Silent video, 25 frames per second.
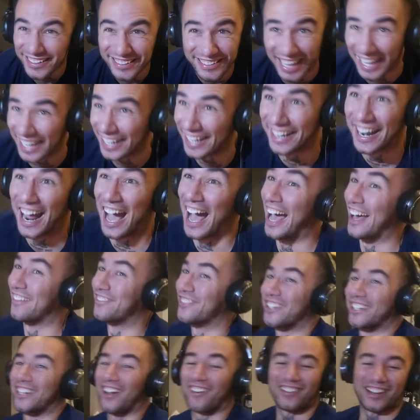They did not
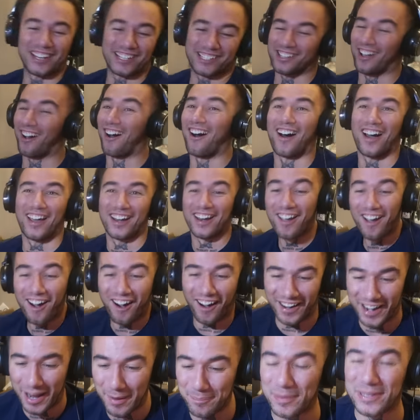have to go this hard
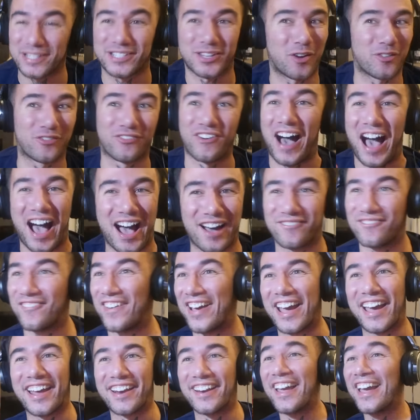on episode five,
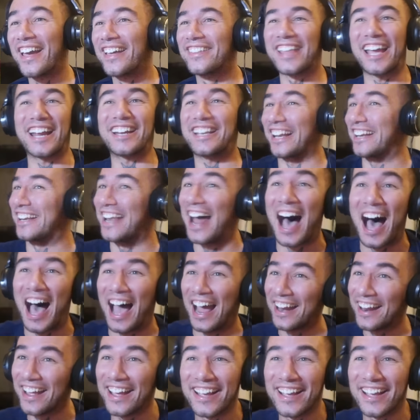man. They did not.